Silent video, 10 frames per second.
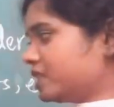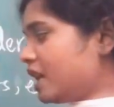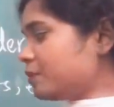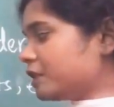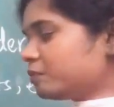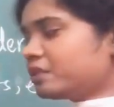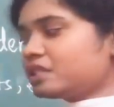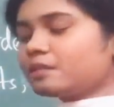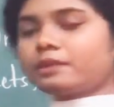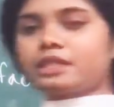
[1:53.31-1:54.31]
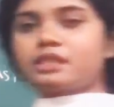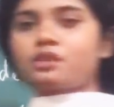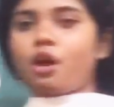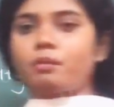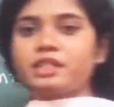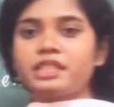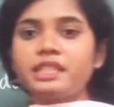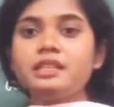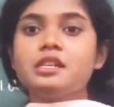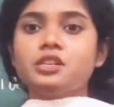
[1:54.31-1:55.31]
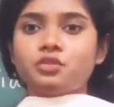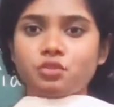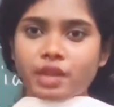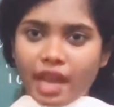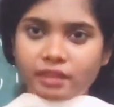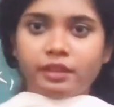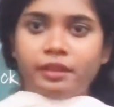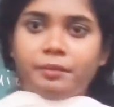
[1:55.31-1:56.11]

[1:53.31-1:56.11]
Type and principle is commonly together,